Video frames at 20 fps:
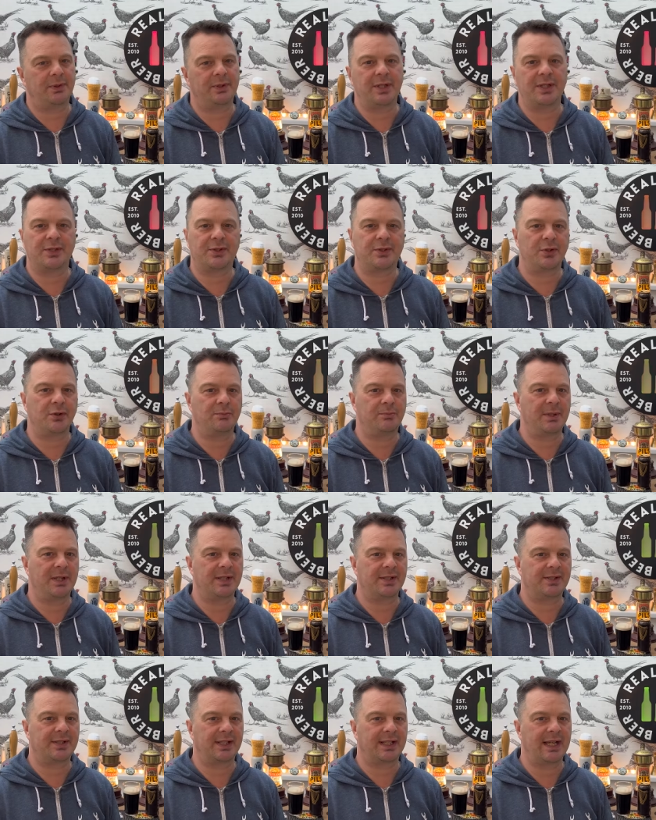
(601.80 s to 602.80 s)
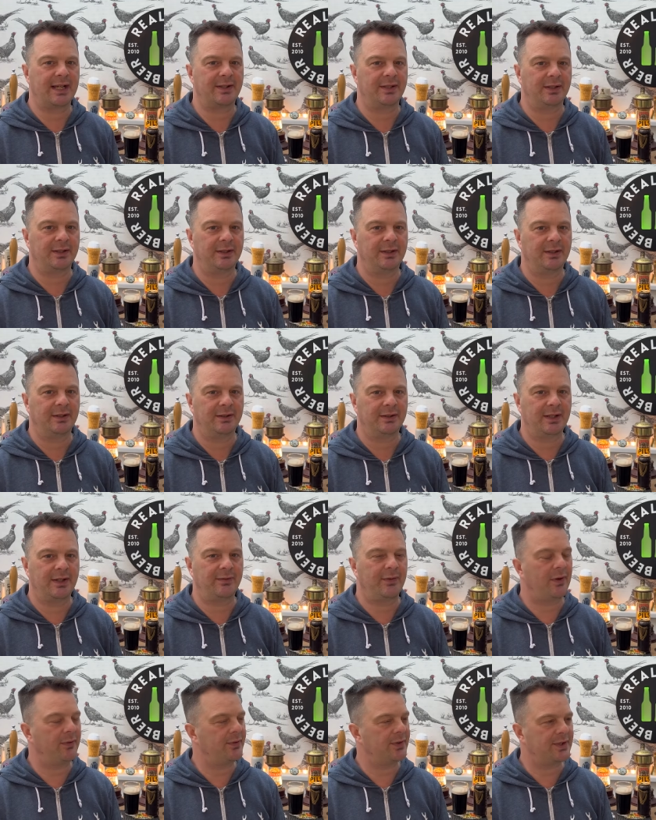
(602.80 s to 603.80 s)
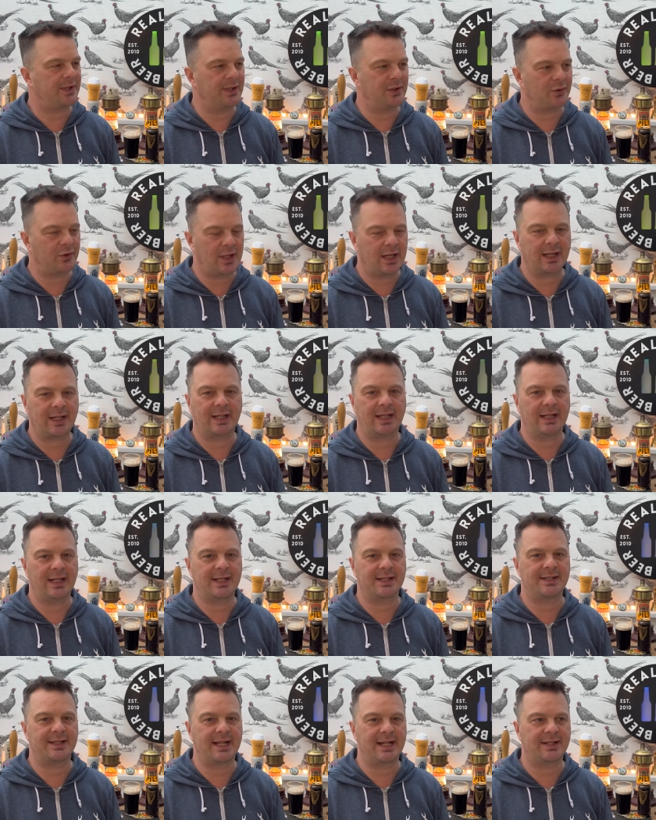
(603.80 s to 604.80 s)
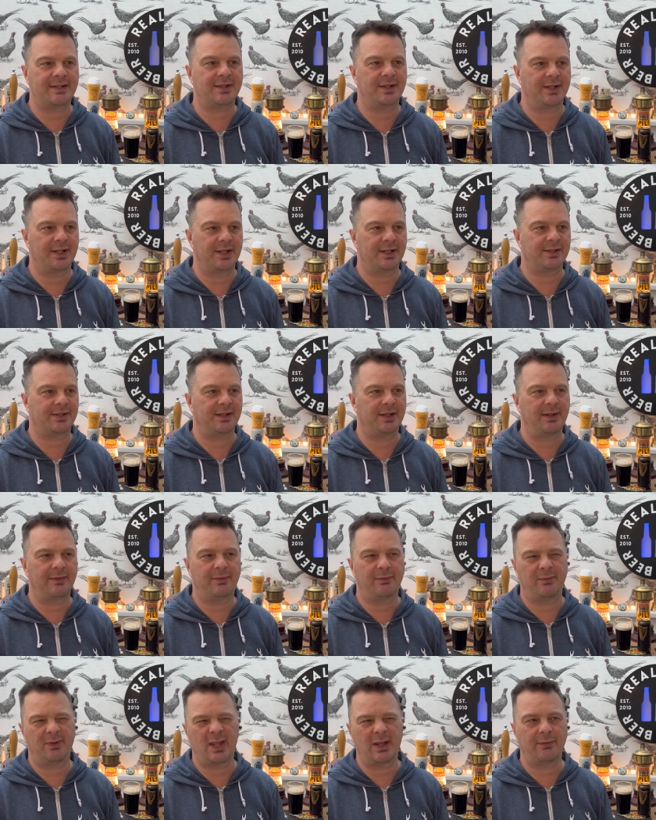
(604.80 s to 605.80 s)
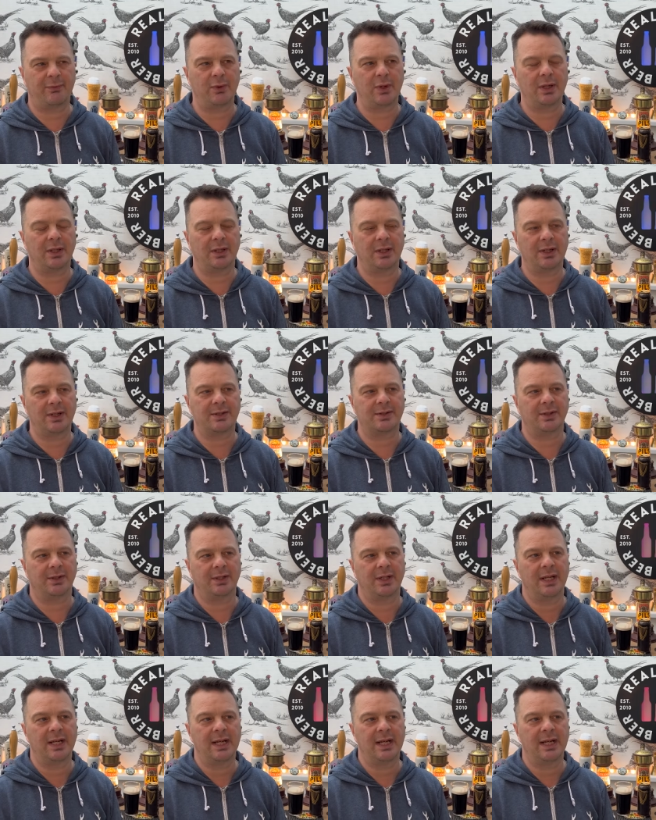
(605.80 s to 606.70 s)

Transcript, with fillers: these two beers together. They've obviously drank Guinness next to this and they've, they've realised that